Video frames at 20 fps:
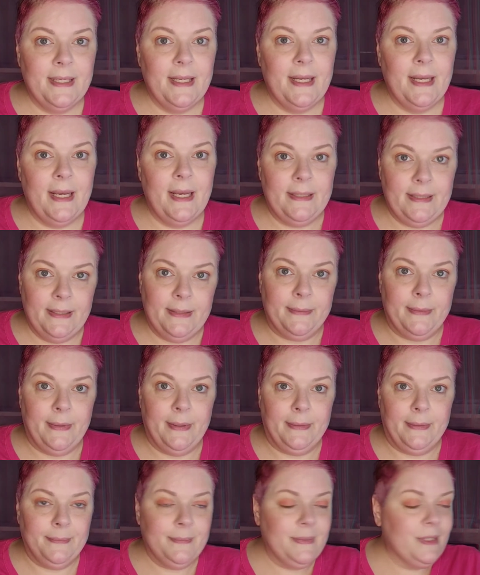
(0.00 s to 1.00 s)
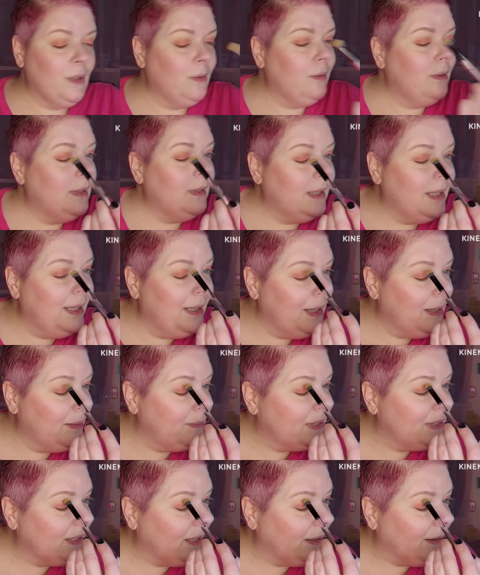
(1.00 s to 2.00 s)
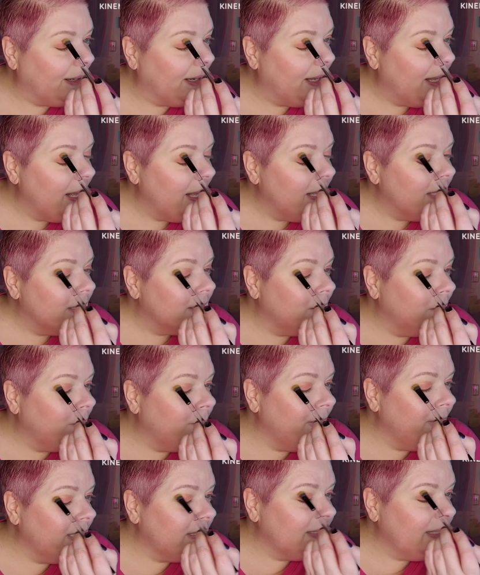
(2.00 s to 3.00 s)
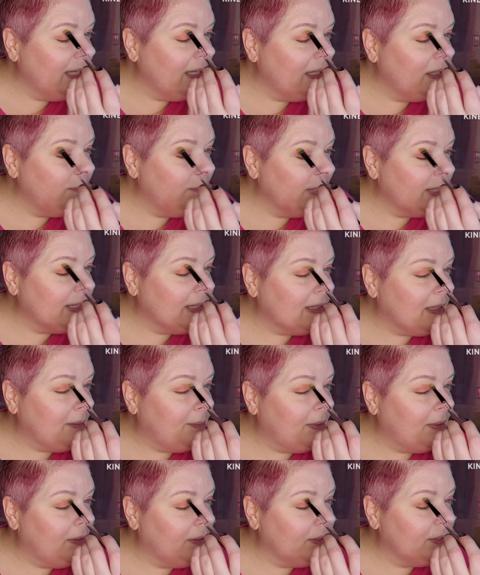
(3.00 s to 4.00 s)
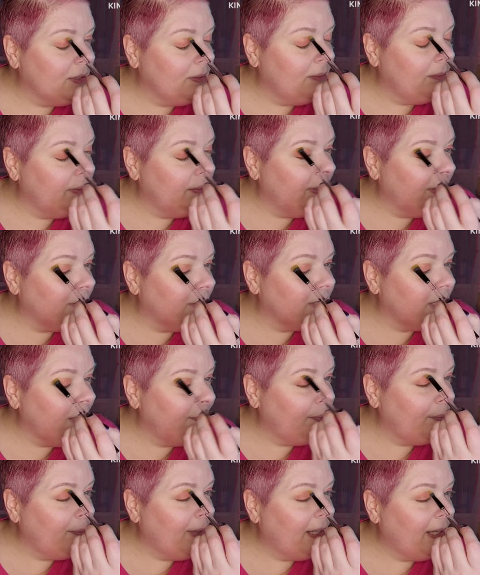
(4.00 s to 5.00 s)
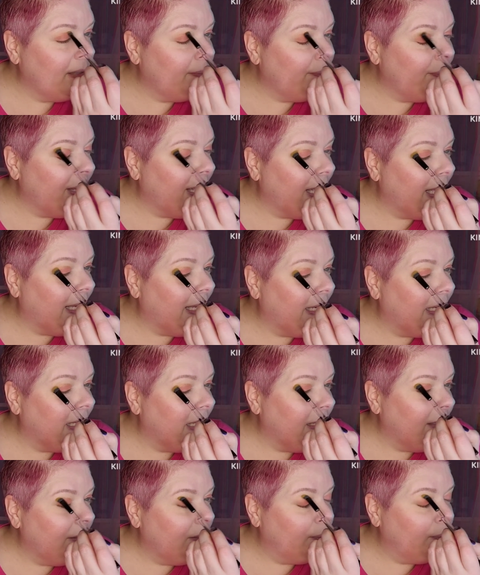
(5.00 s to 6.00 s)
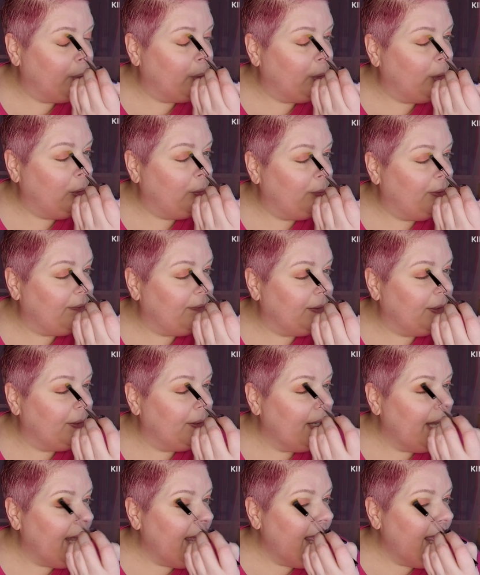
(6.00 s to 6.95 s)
I did it wrong, so I'm sorry. So Louisiana and Mississippi, they're separated by the Pearl River.